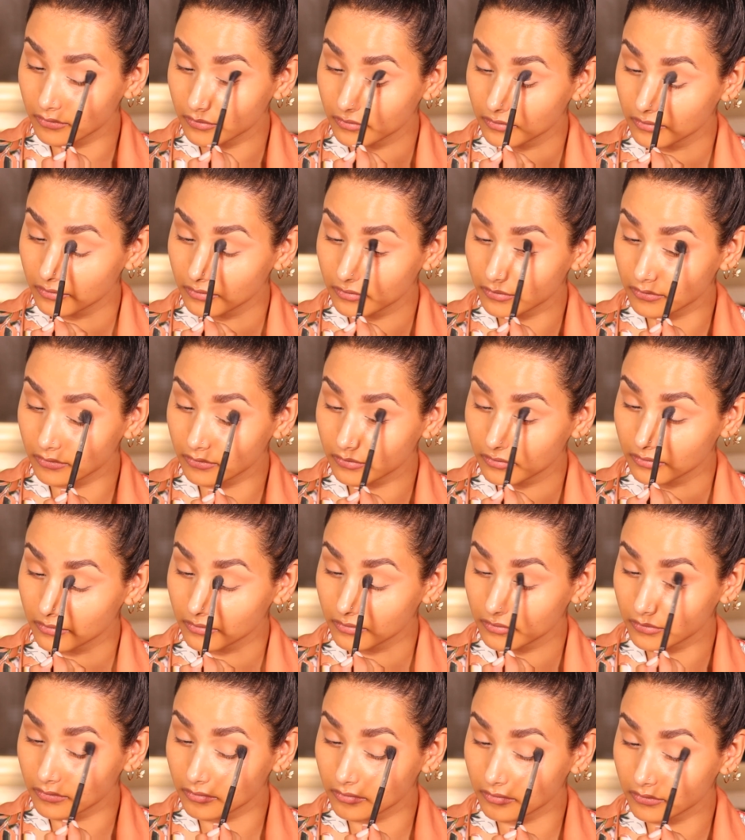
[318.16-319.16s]
Make
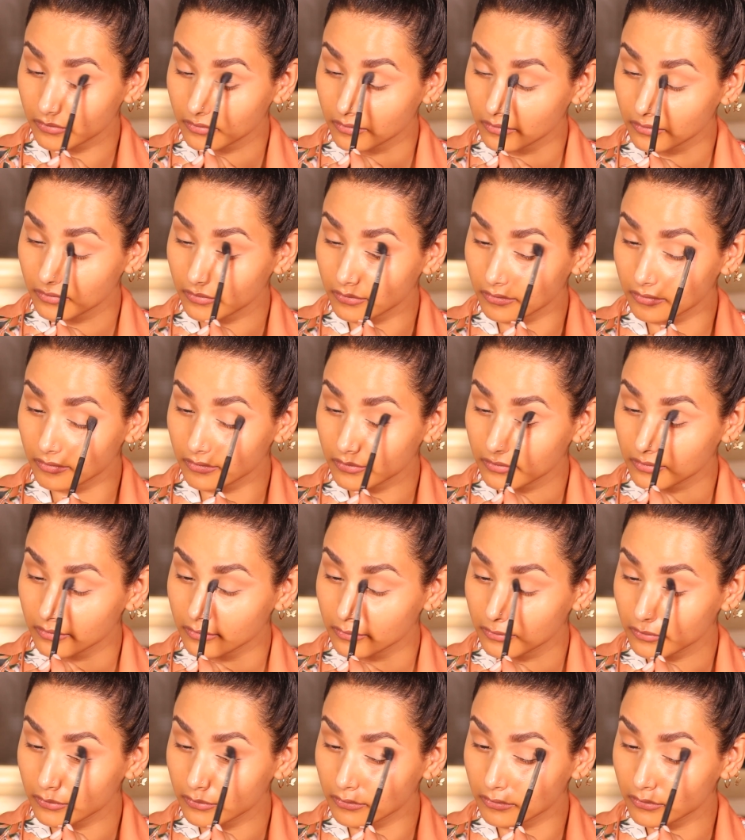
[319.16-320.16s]
sure both the
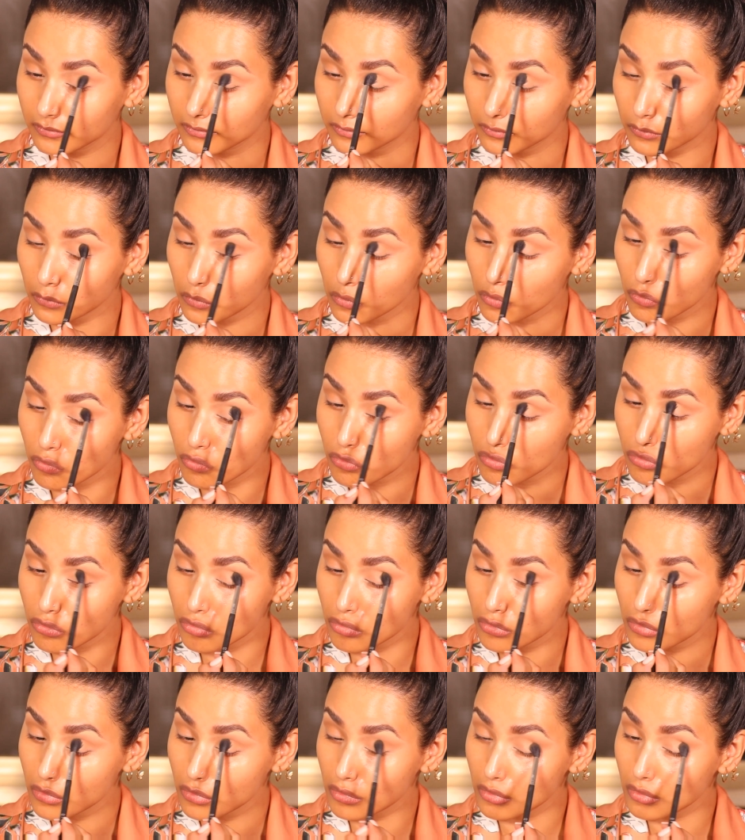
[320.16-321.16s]
shades are blended
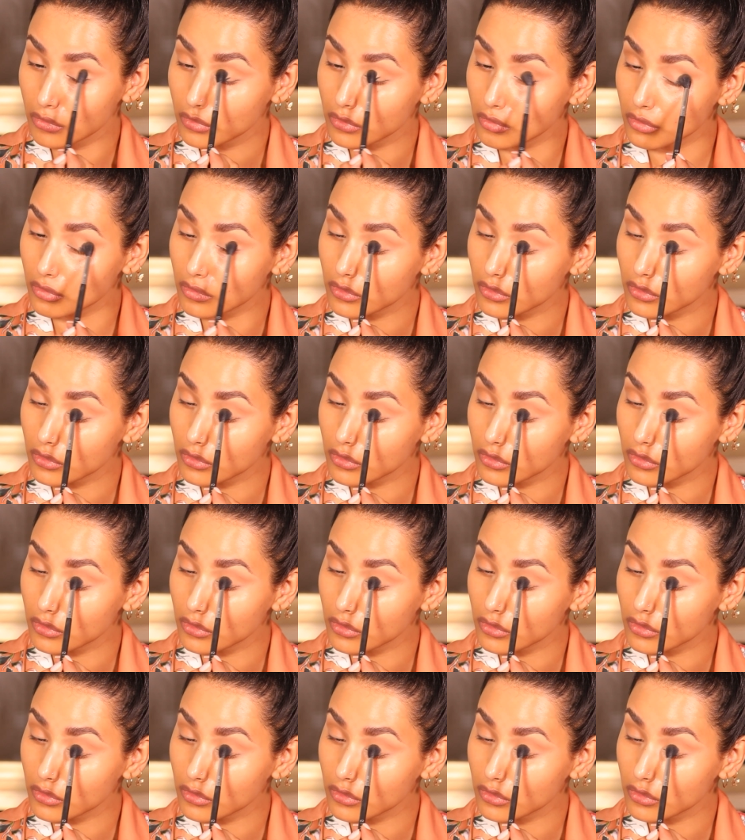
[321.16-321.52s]
in well.